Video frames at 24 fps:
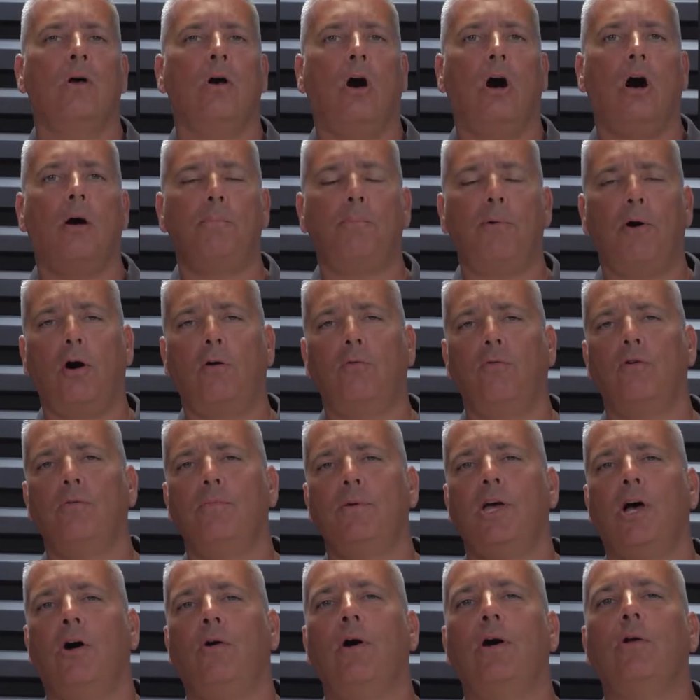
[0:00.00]
I'm Paul
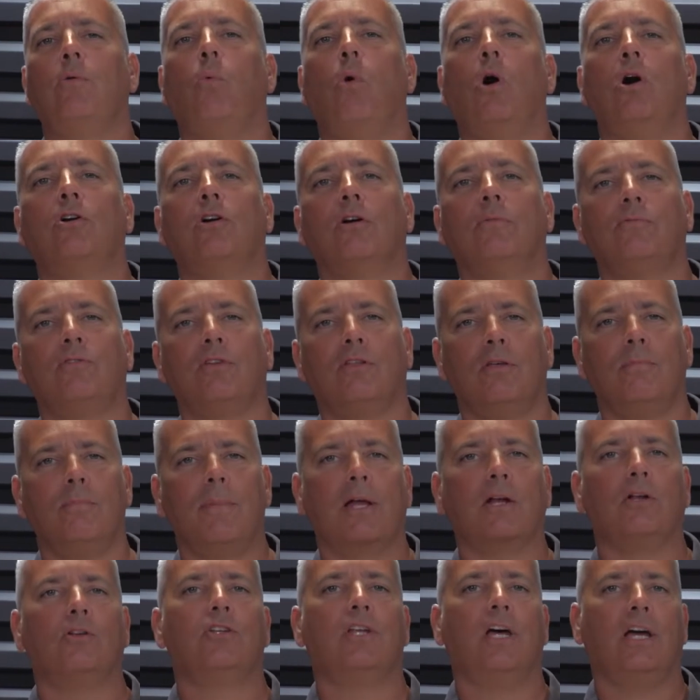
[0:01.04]
Rubio, and welcome to the
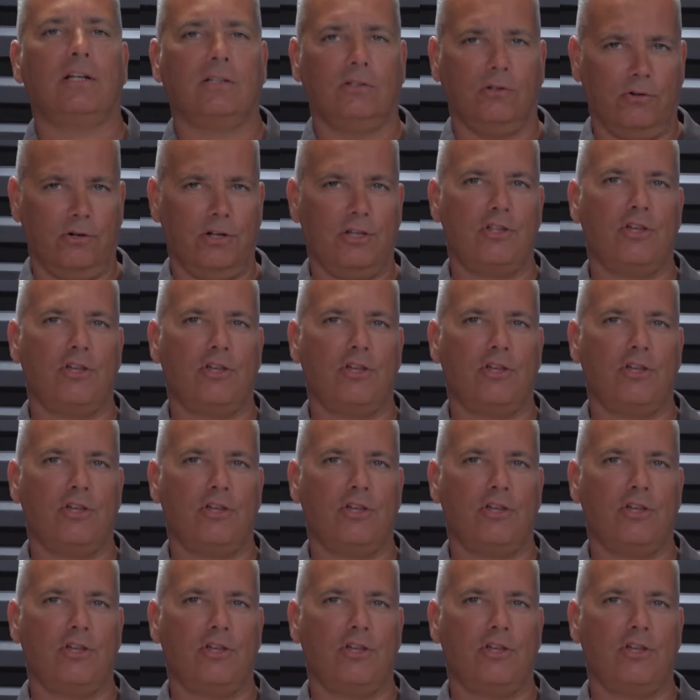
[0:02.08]
Metal Deck Learning